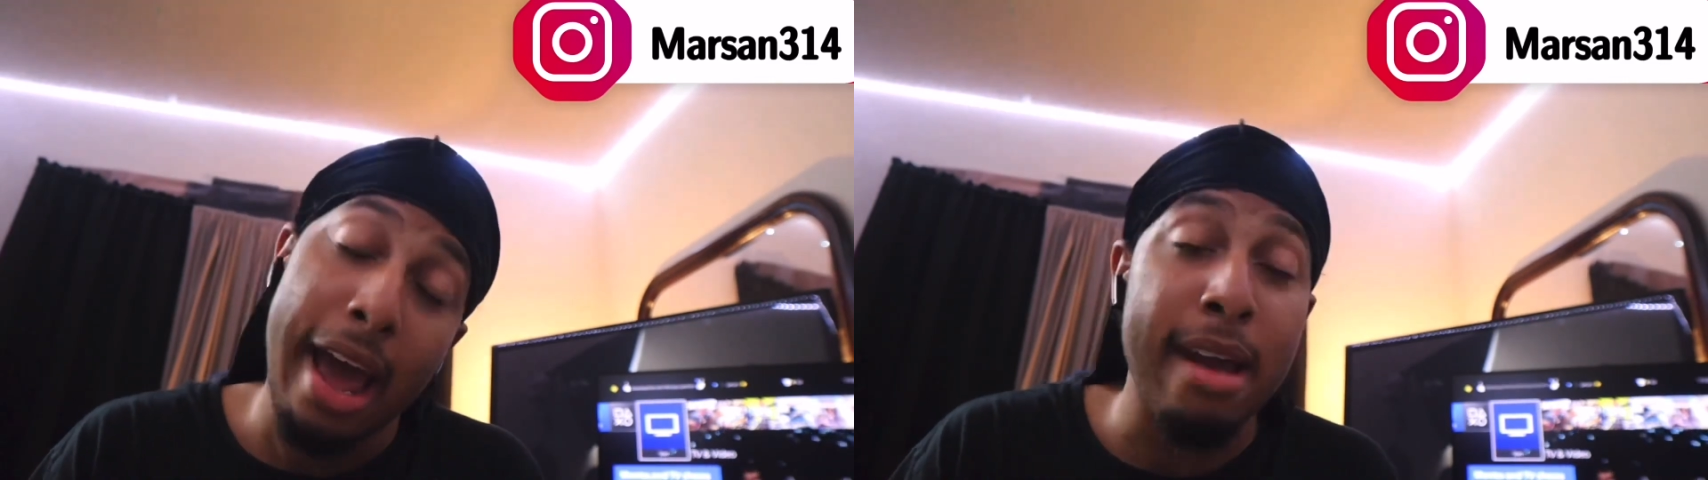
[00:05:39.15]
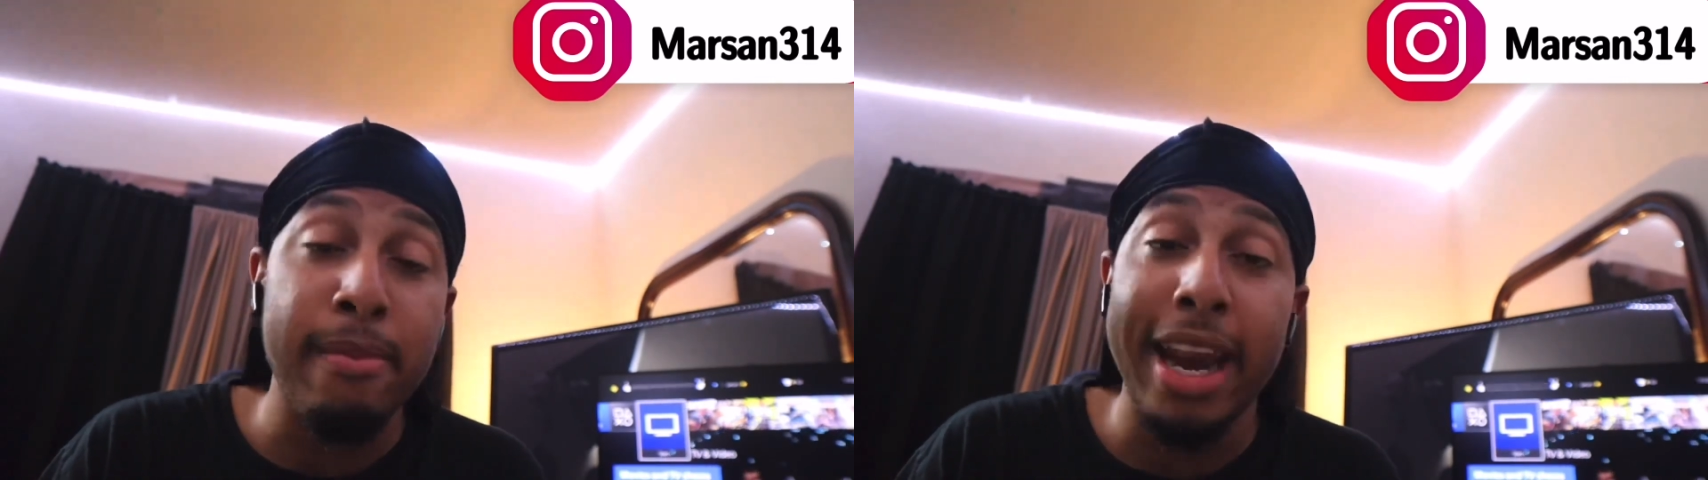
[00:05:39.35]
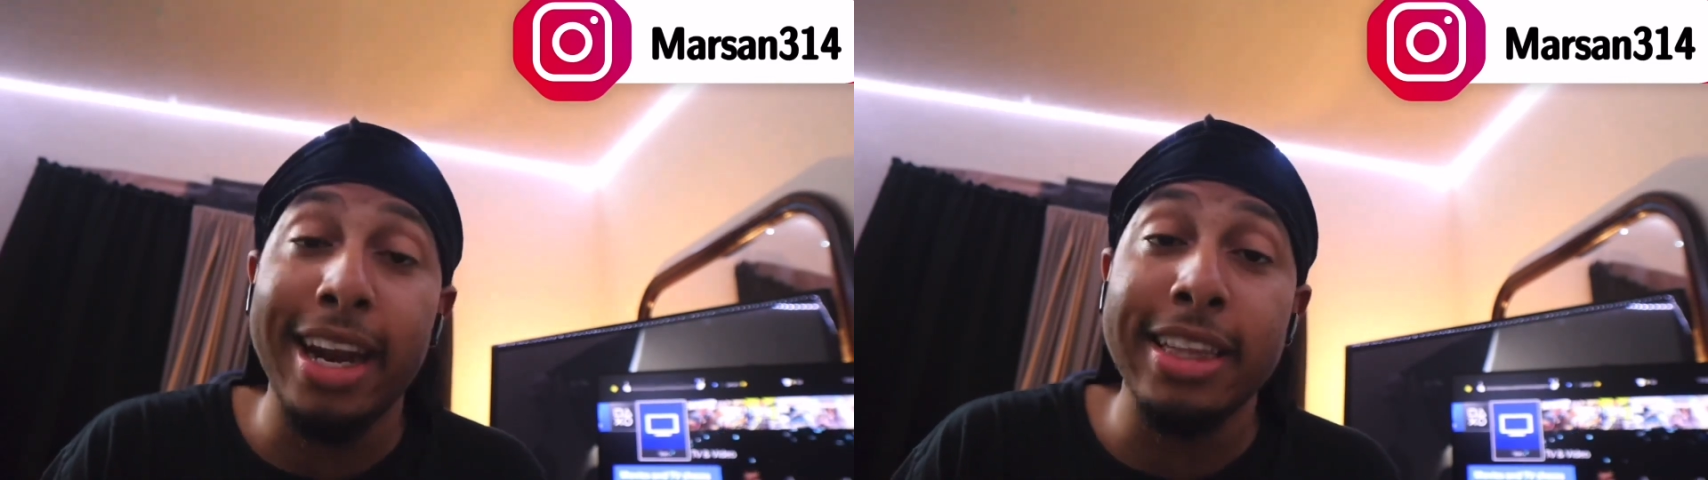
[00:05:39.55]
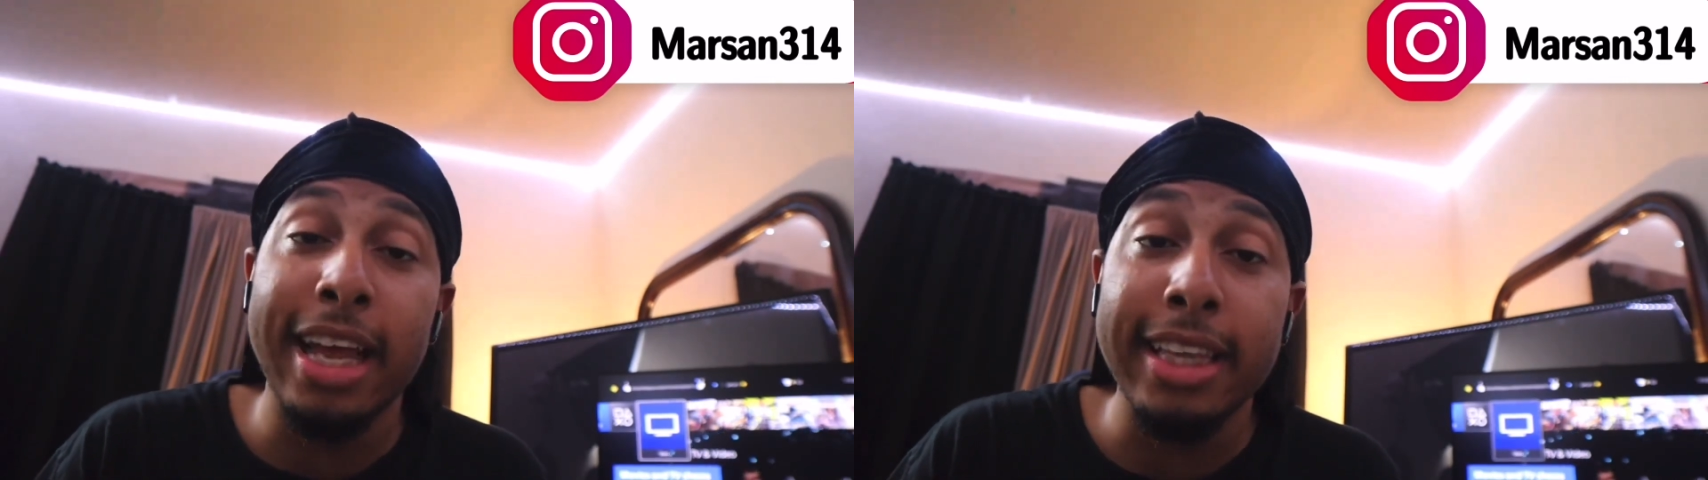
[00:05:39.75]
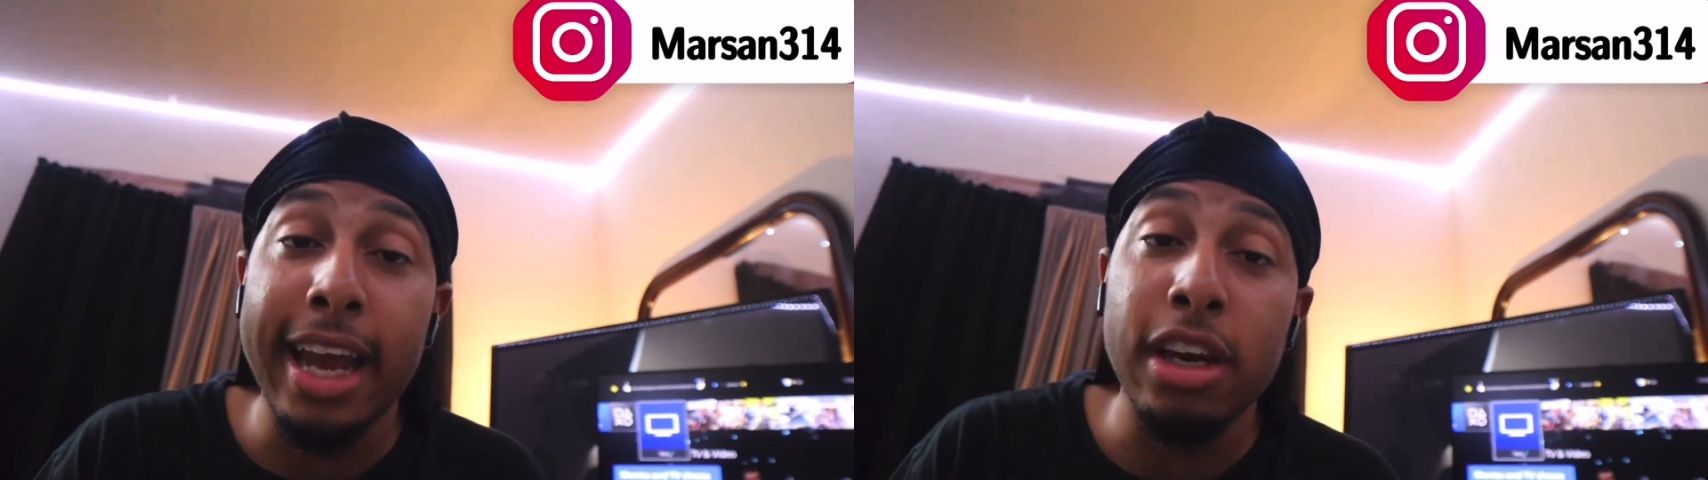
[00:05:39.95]
Hey, man, they did
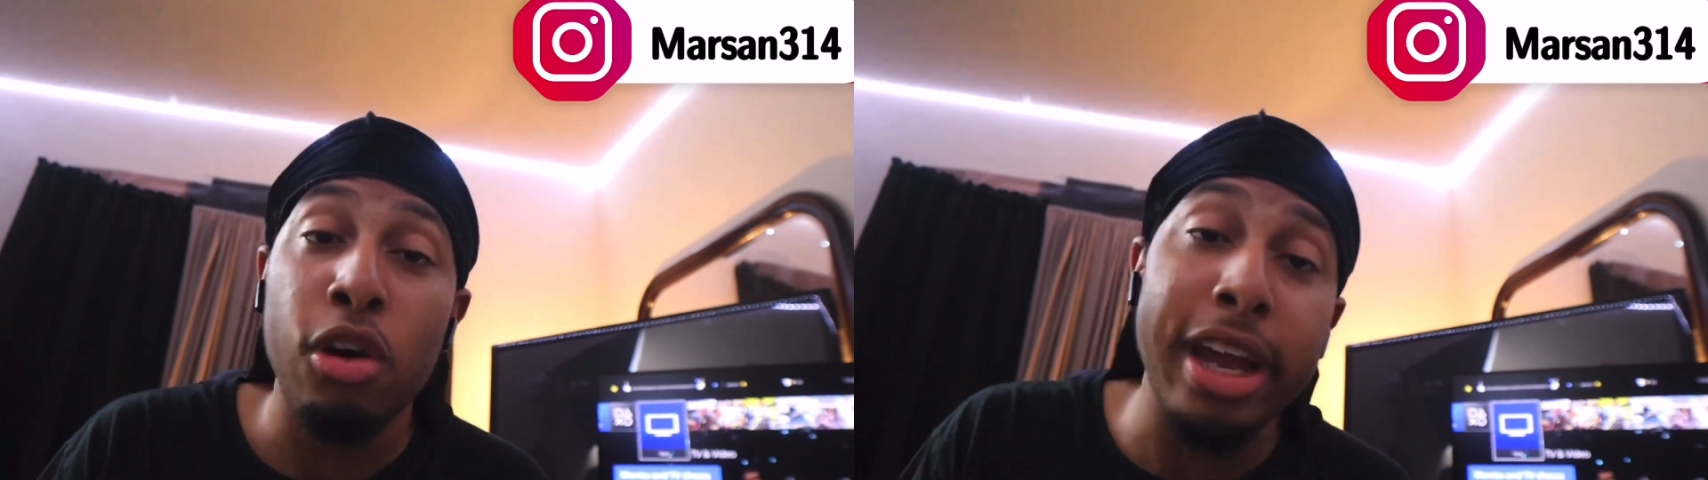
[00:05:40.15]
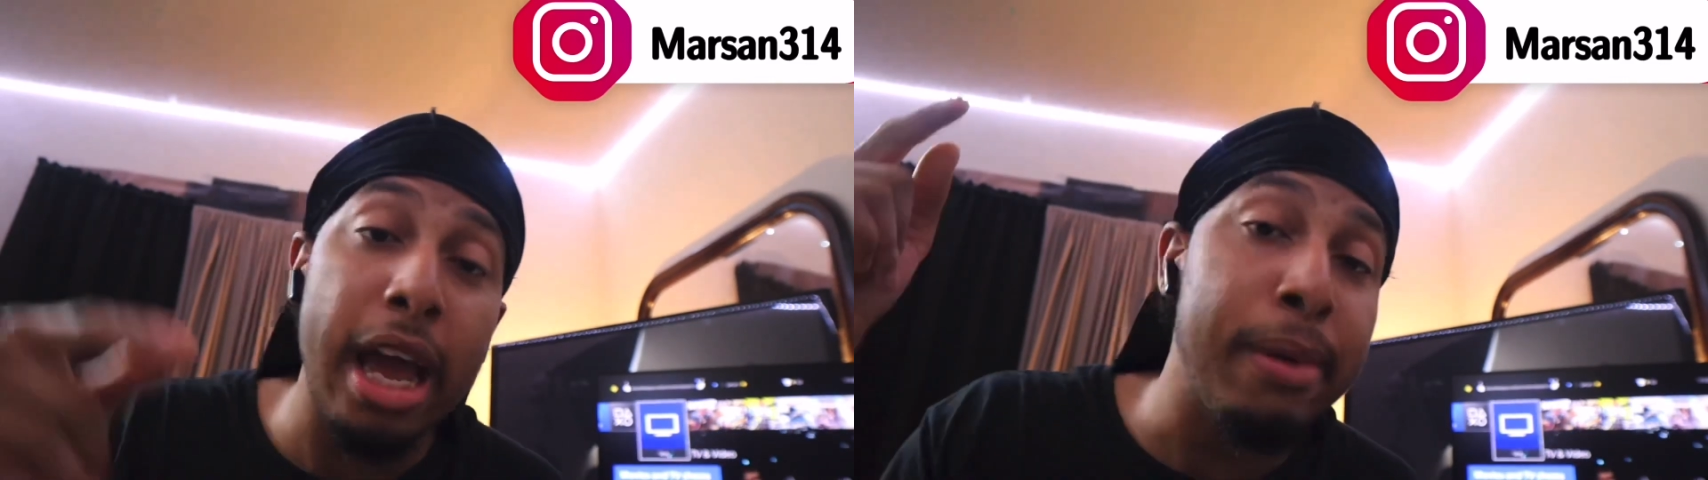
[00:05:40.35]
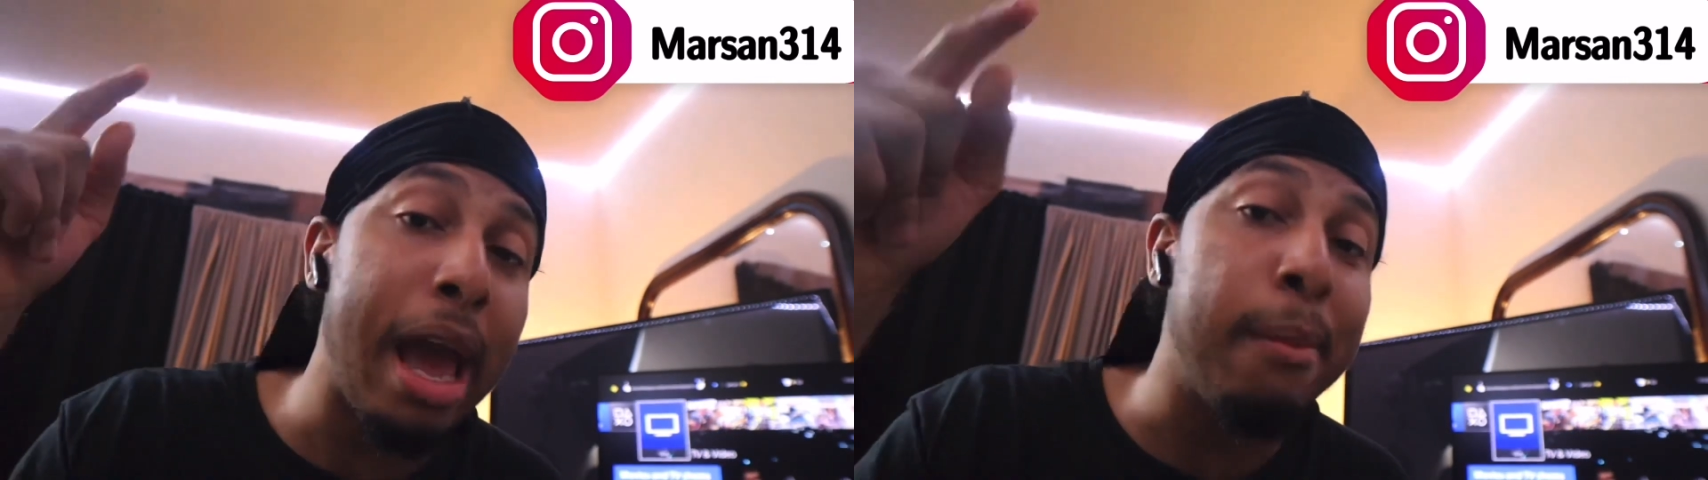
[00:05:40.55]
that thing. No cap.